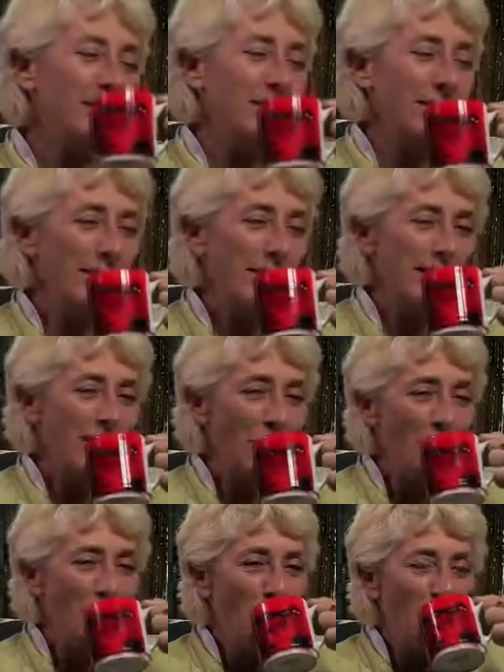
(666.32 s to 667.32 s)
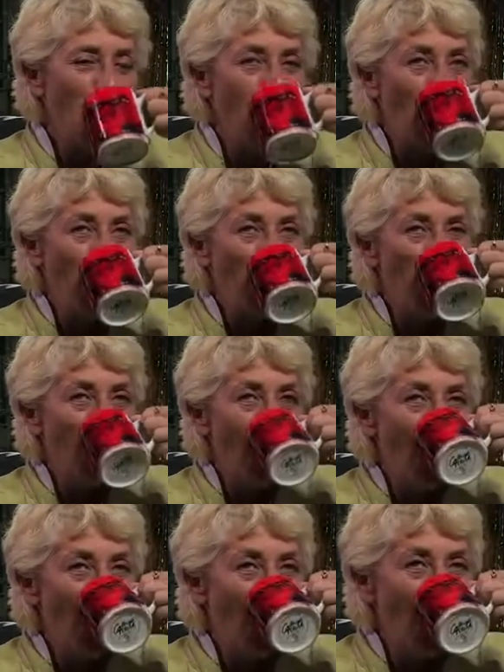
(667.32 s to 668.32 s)
then this is where the
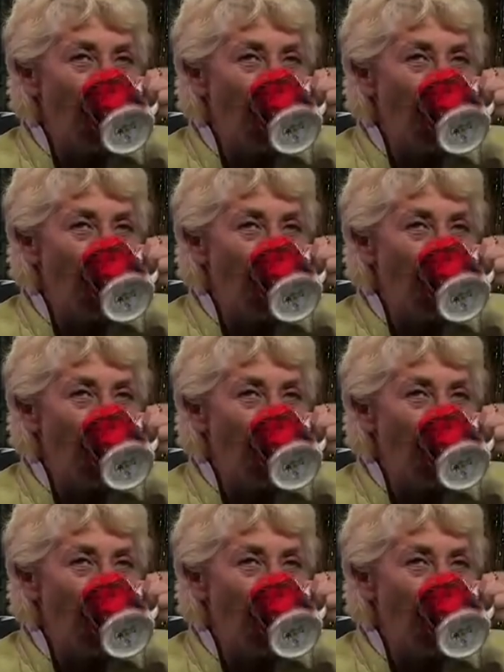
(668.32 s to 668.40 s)
so-called